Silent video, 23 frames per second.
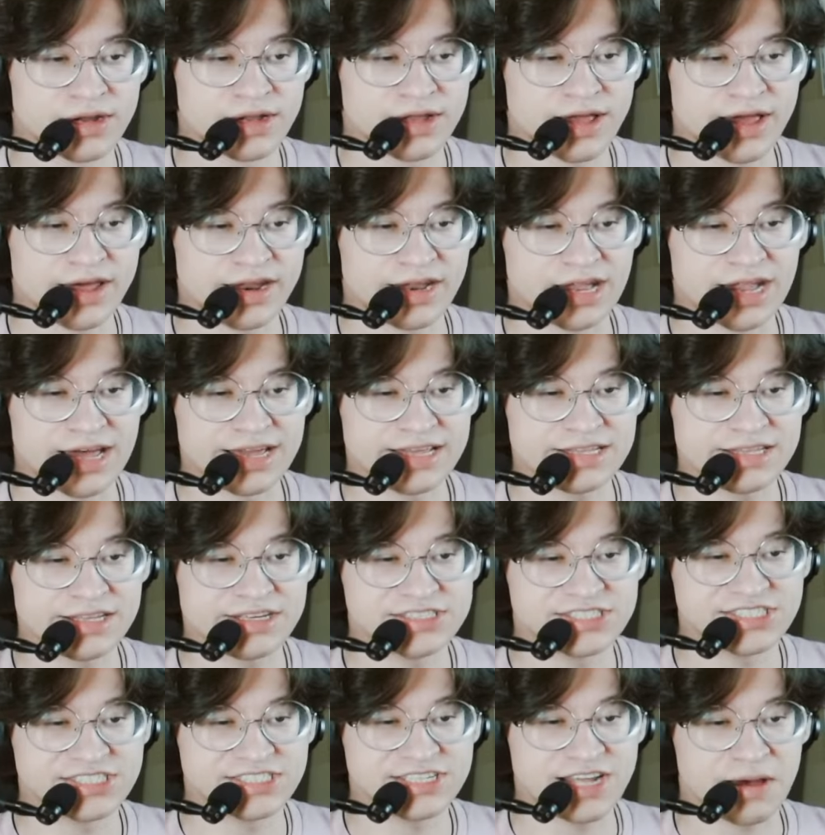and lightly
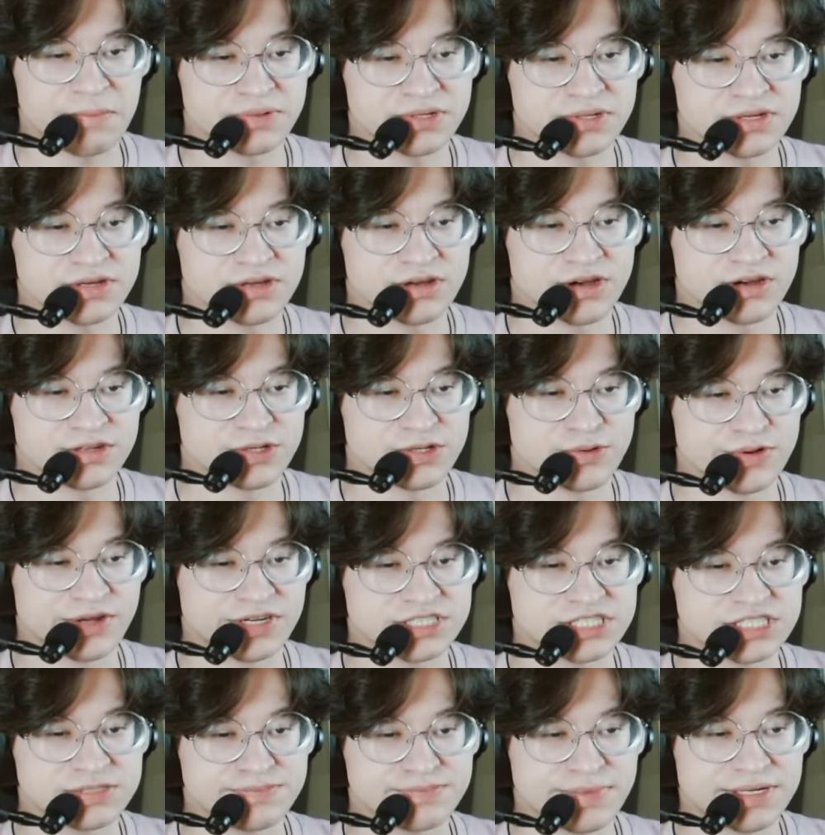stepped onto an
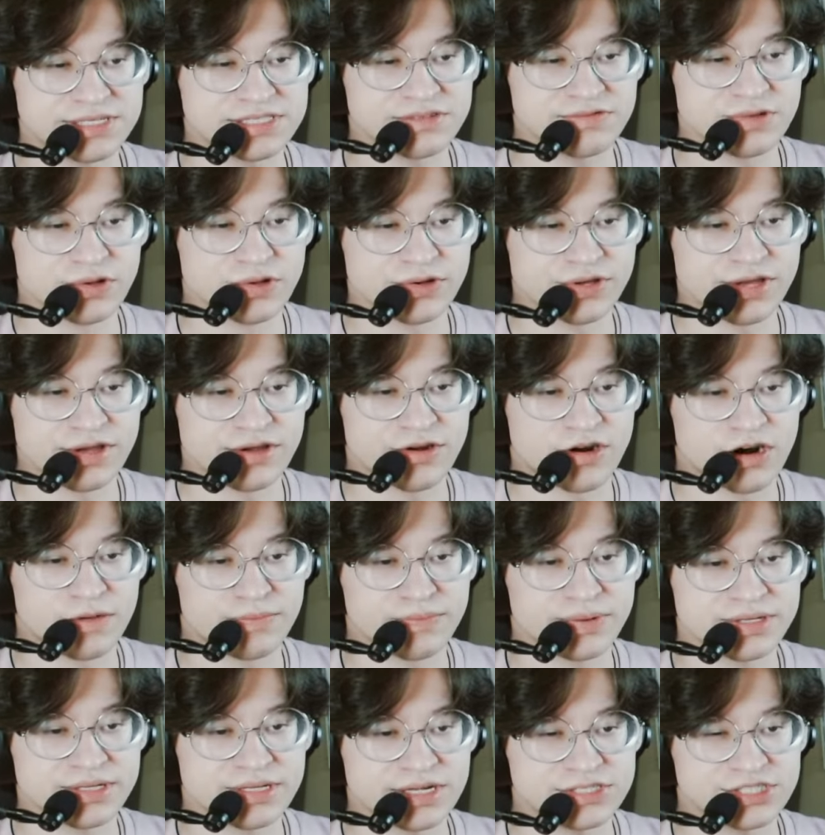expensive-looking
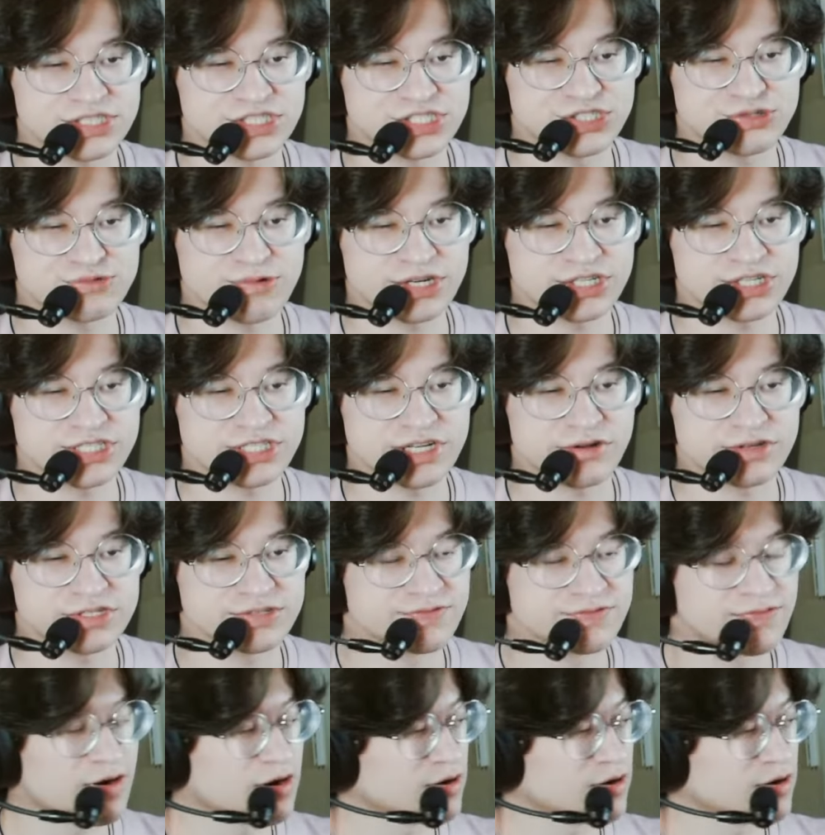carpet that stretched out as far